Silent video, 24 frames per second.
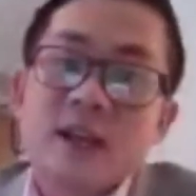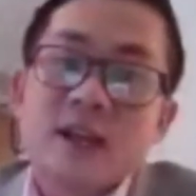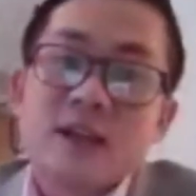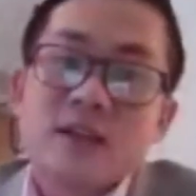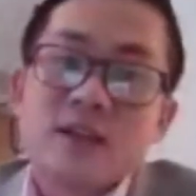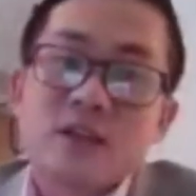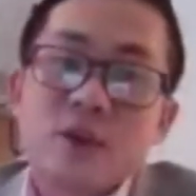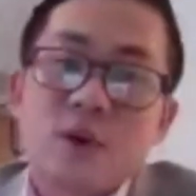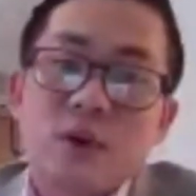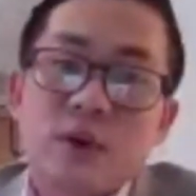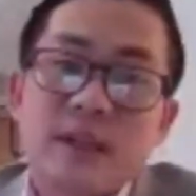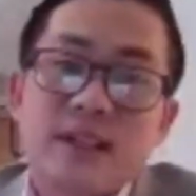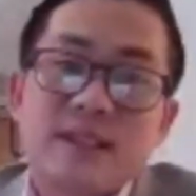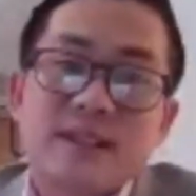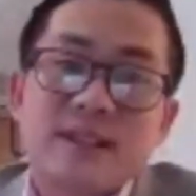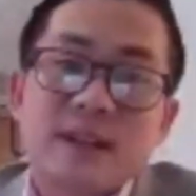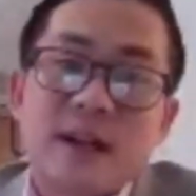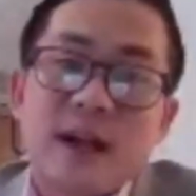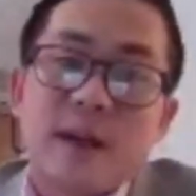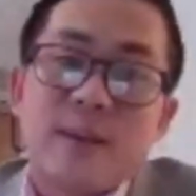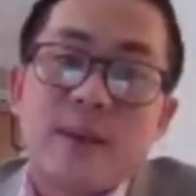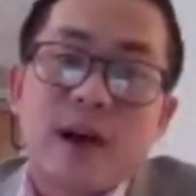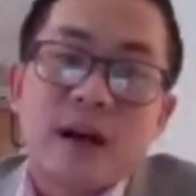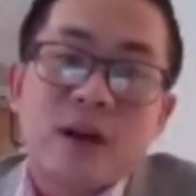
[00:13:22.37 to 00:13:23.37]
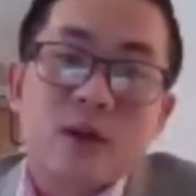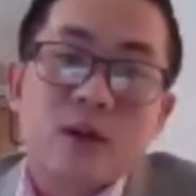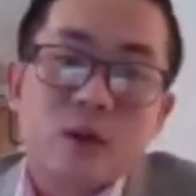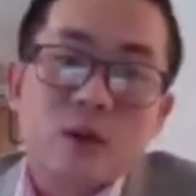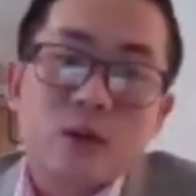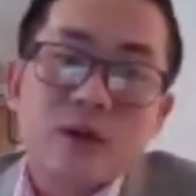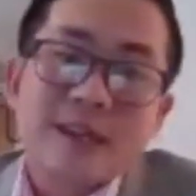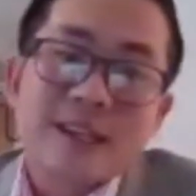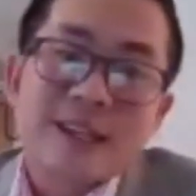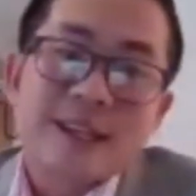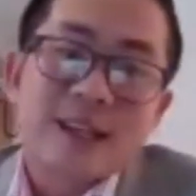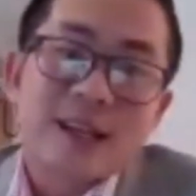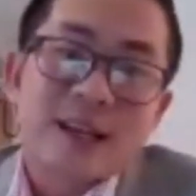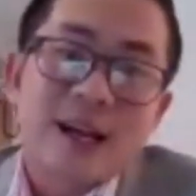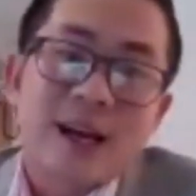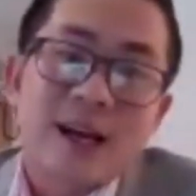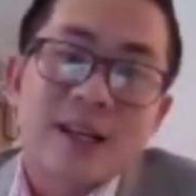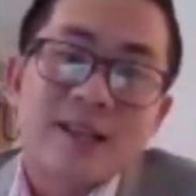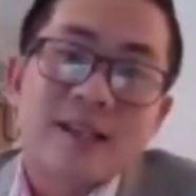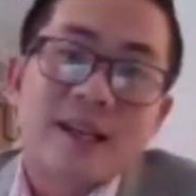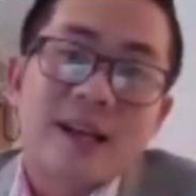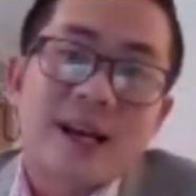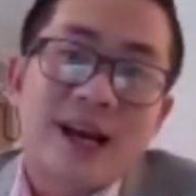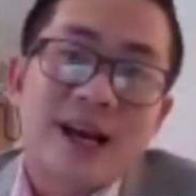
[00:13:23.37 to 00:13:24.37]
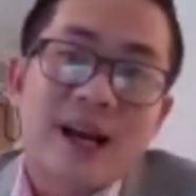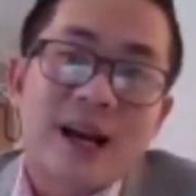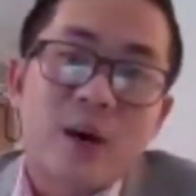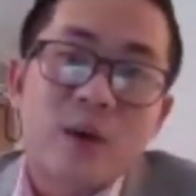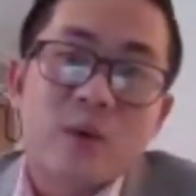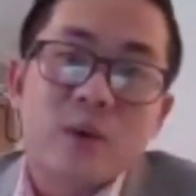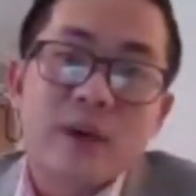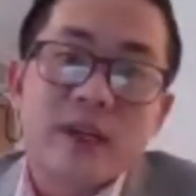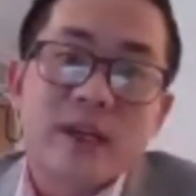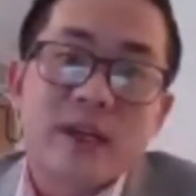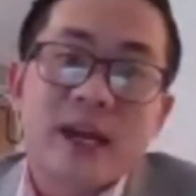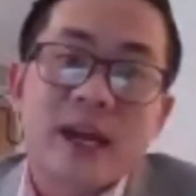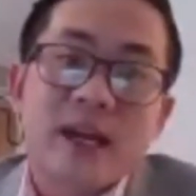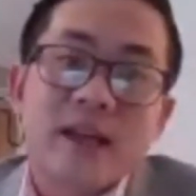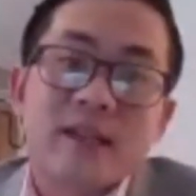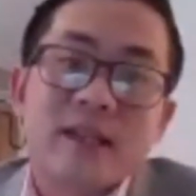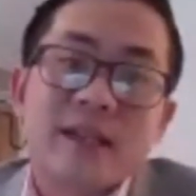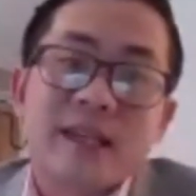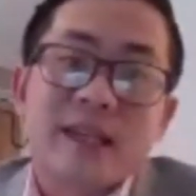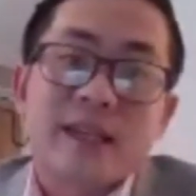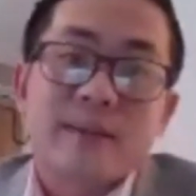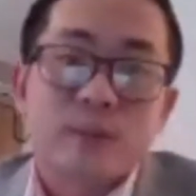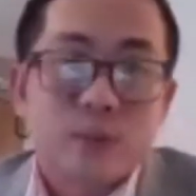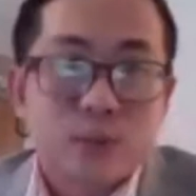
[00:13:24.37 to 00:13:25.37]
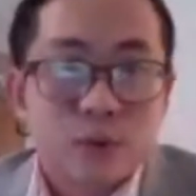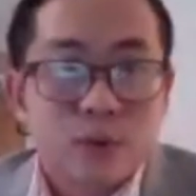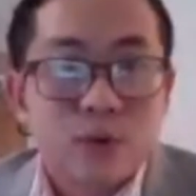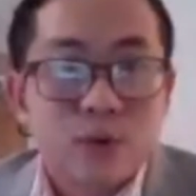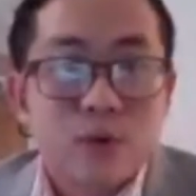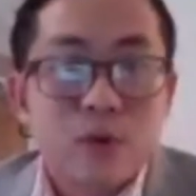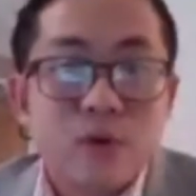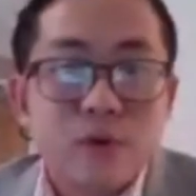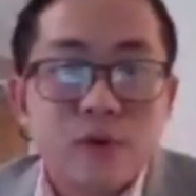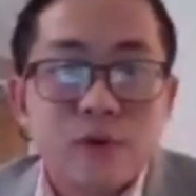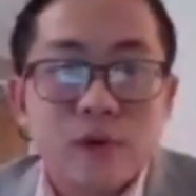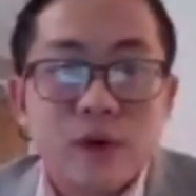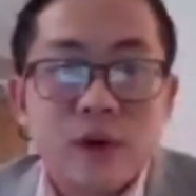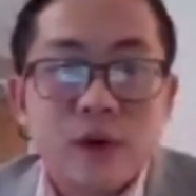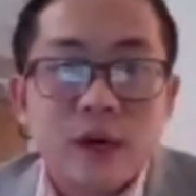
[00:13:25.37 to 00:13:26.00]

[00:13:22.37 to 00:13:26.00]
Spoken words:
So it's about looking at how we can improve